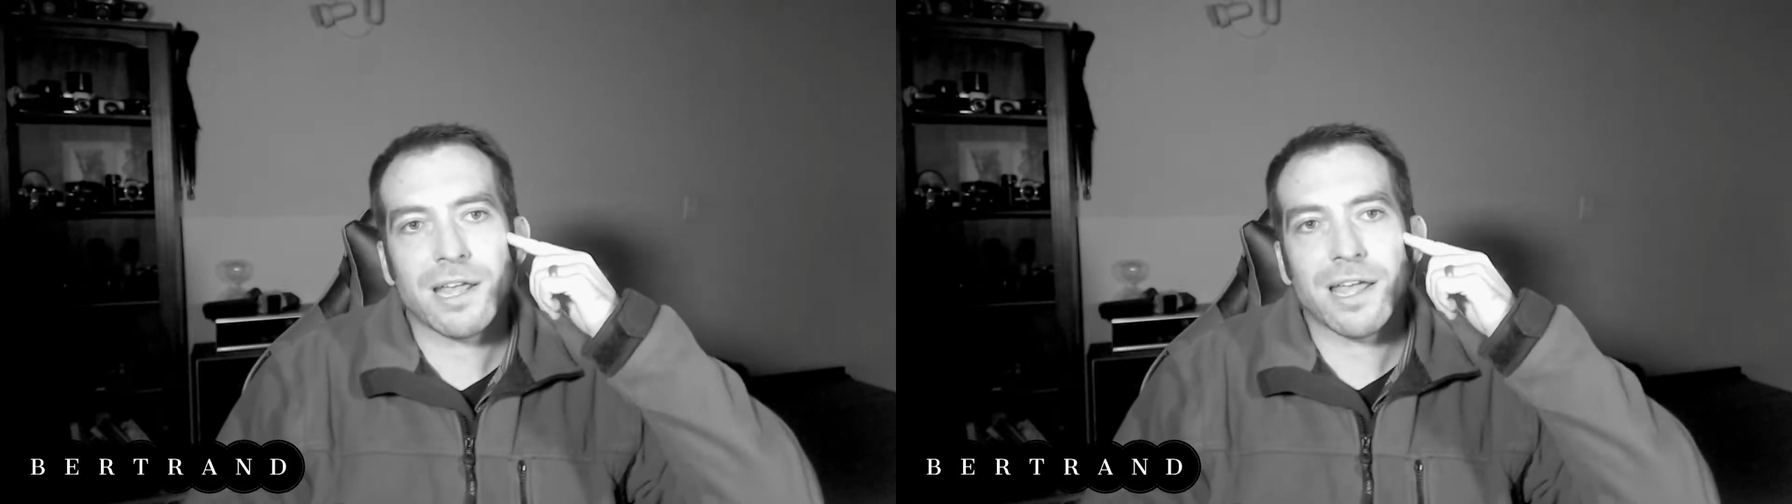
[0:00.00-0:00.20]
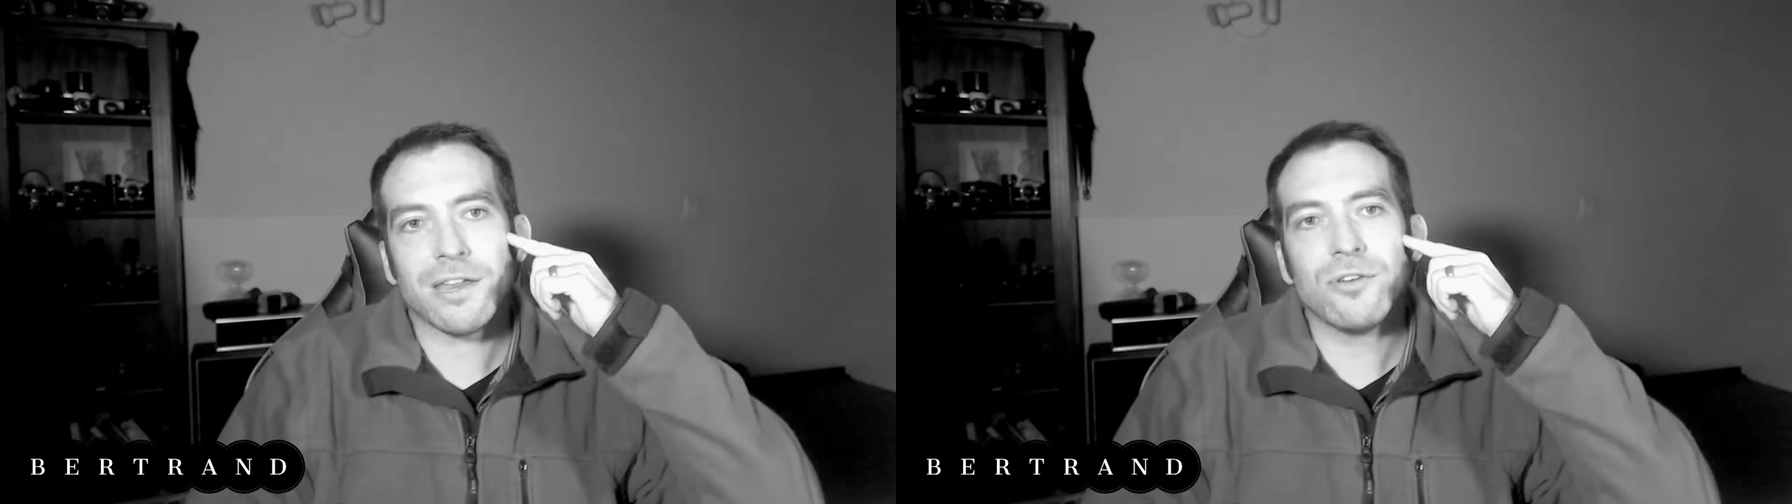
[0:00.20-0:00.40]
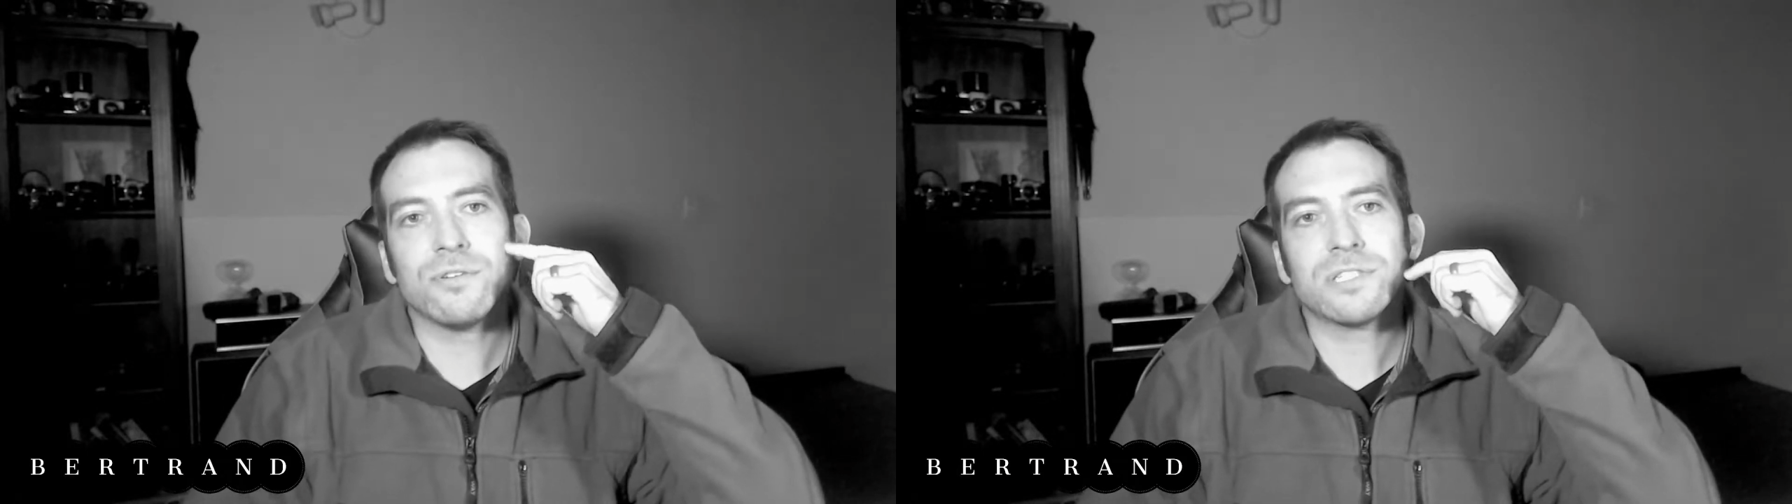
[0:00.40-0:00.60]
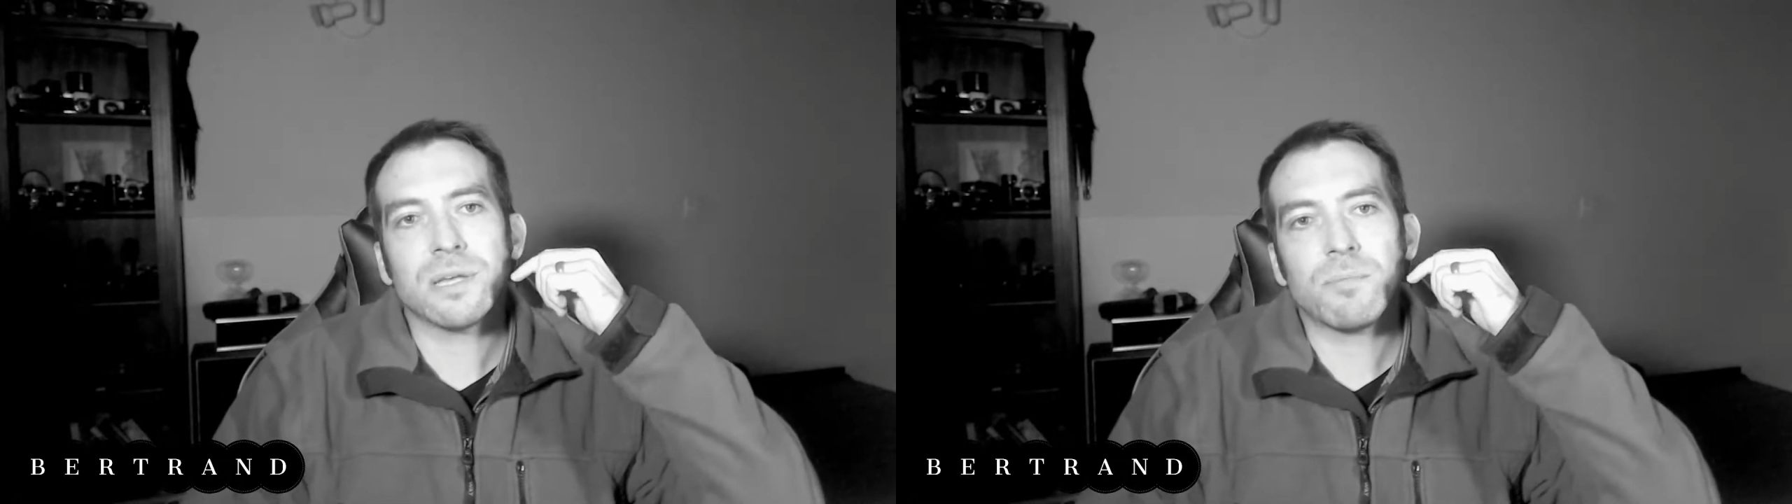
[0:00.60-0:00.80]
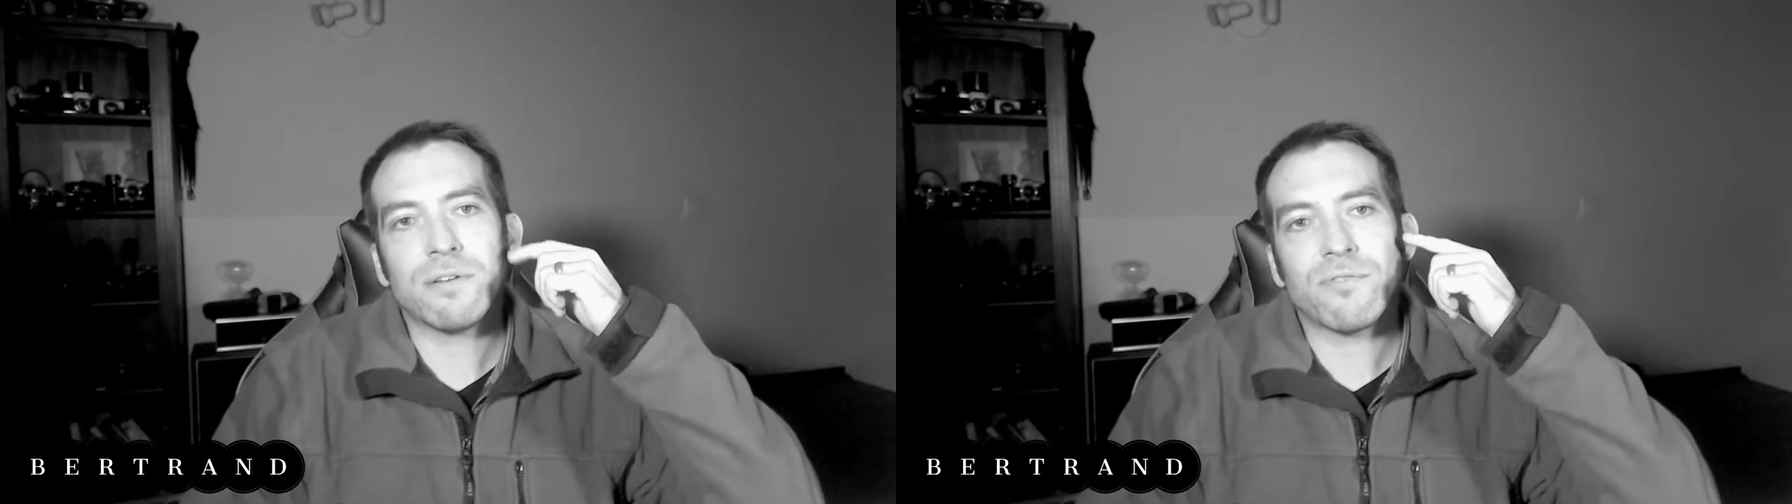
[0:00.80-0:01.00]
can you
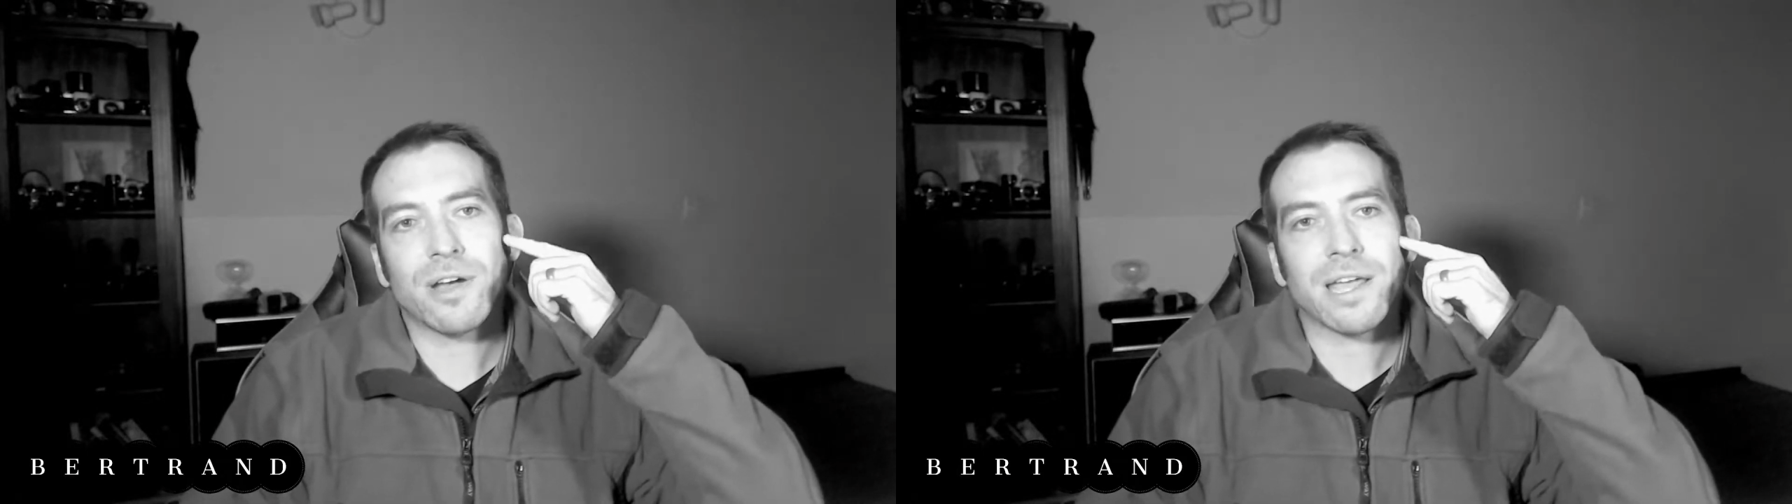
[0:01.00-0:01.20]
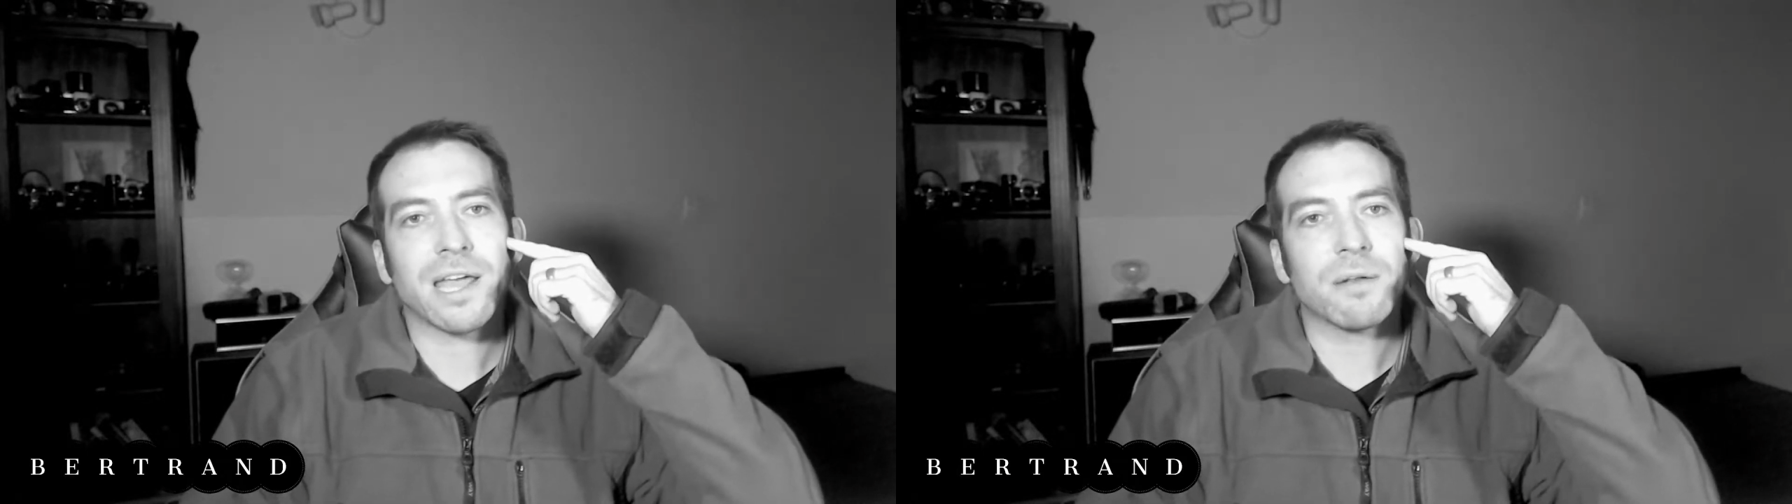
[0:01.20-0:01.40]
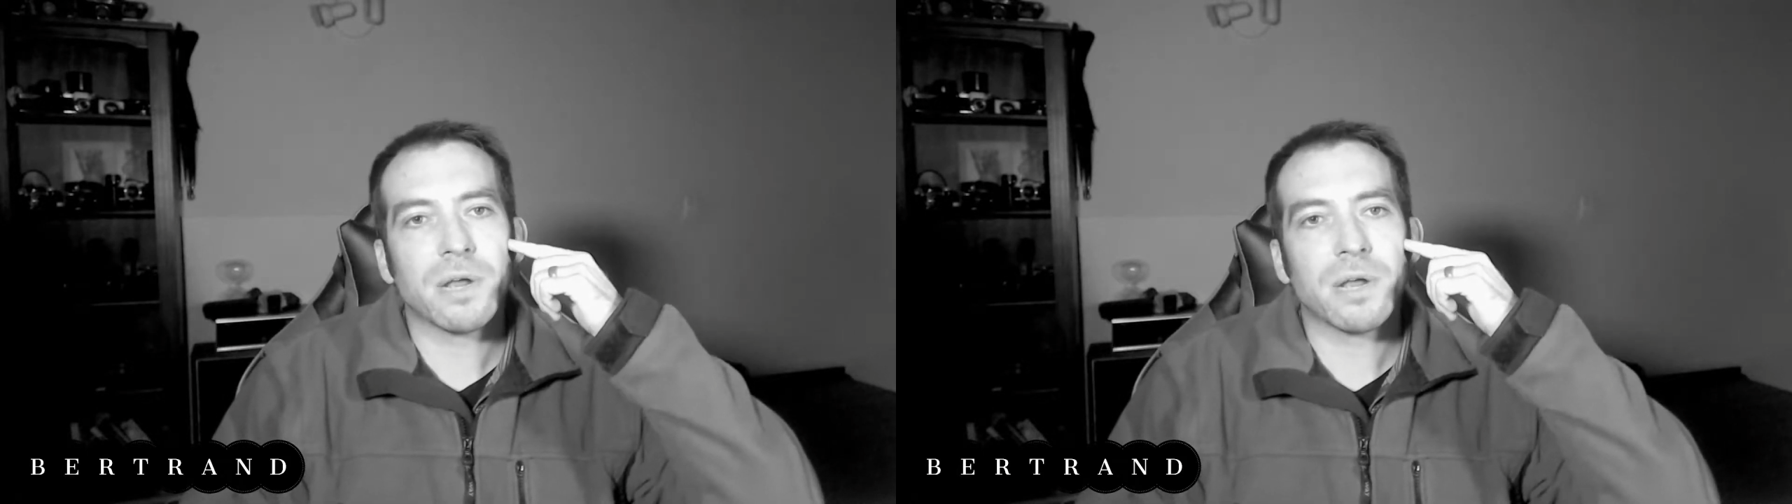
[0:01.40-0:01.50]
simplify and